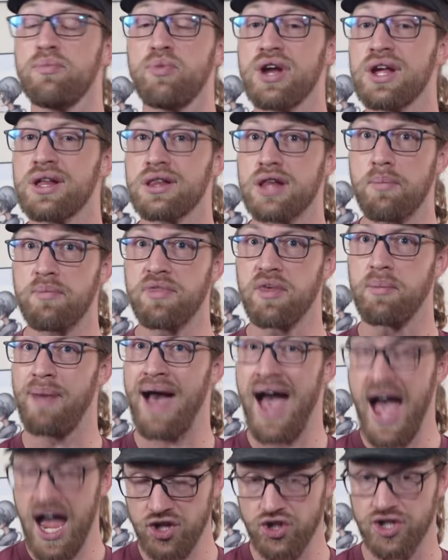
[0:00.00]
brings up the
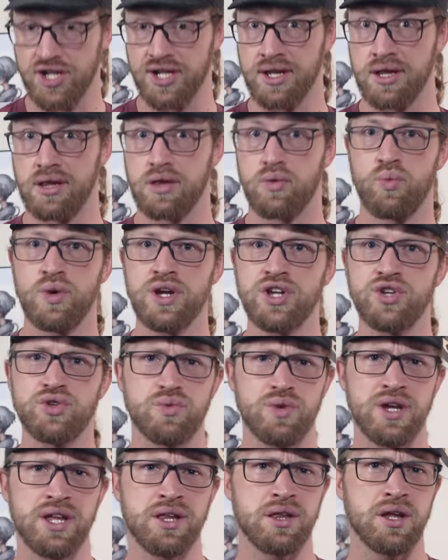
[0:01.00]
passions,
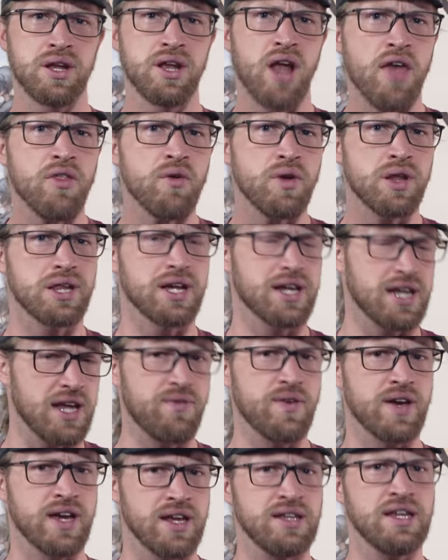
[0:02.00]
which is another
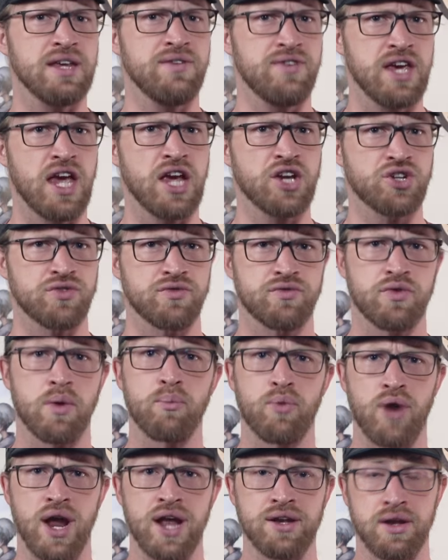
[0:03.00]
significant deviation
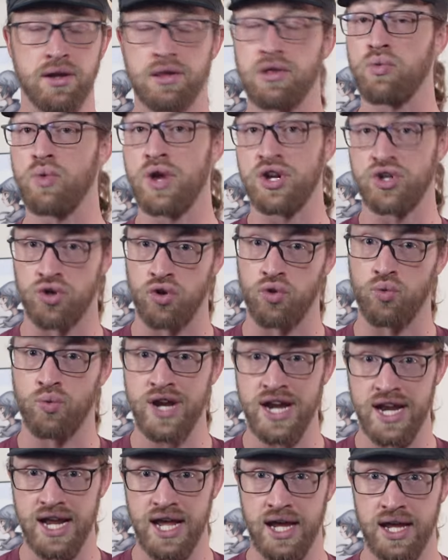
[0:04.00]
from Brandon's original
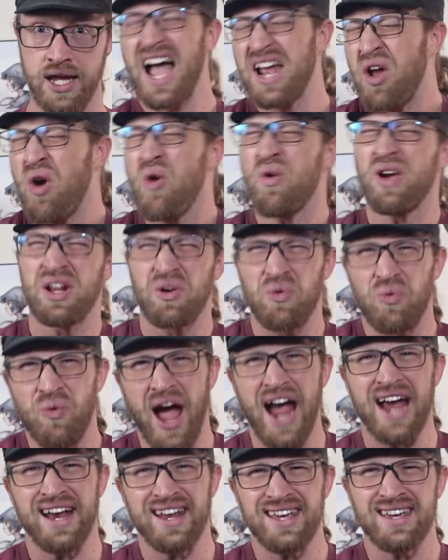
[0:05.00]
reading. I know in
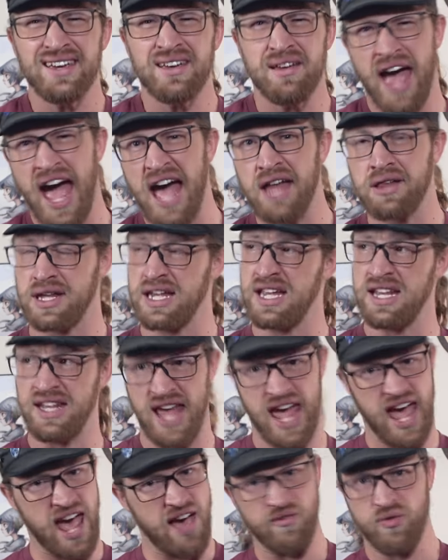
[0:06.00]
writing, as
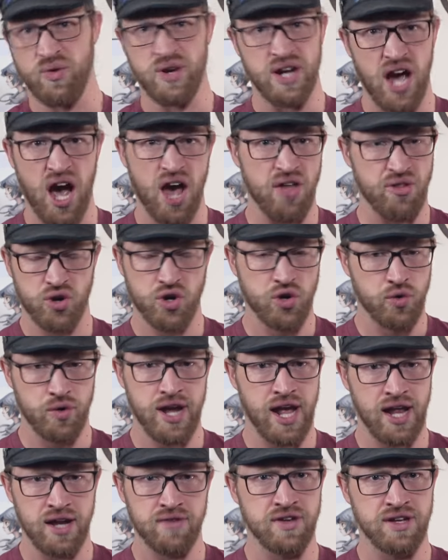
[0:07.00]
in every other
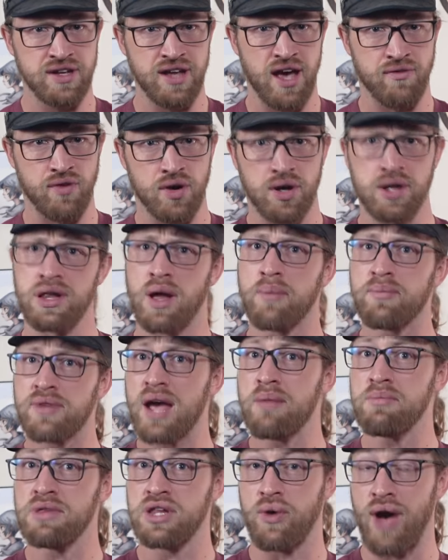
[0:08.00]
creative endeavor,
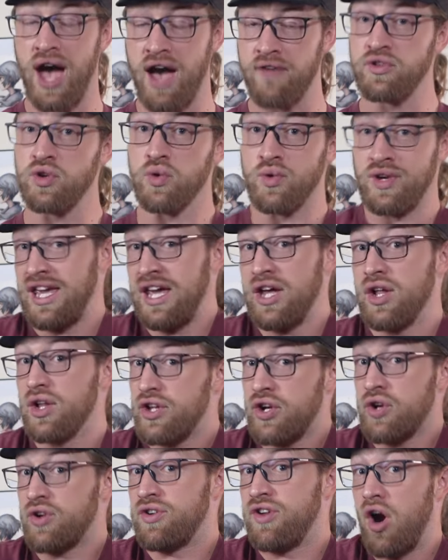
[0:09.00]
sometimes you have to
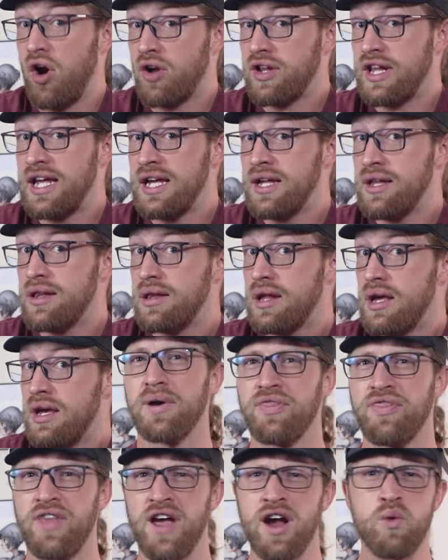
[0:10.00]
kill your darlings,
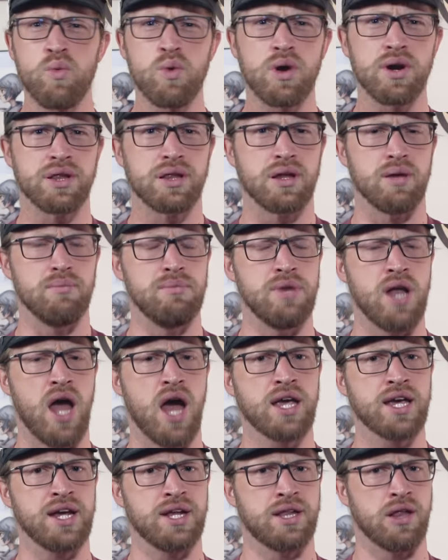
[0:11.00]
but this there were some
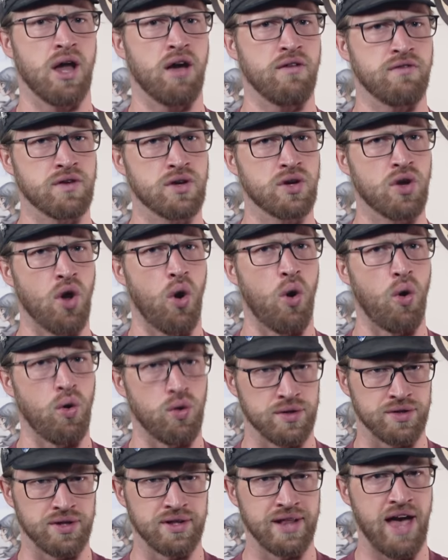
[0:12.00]
nuggets of
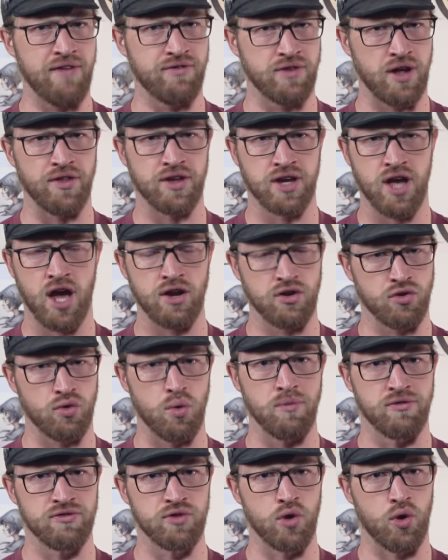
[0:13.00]
gold left on the cutting
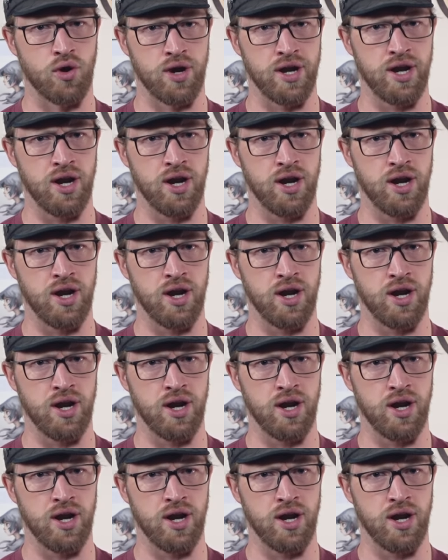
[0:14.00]
room floor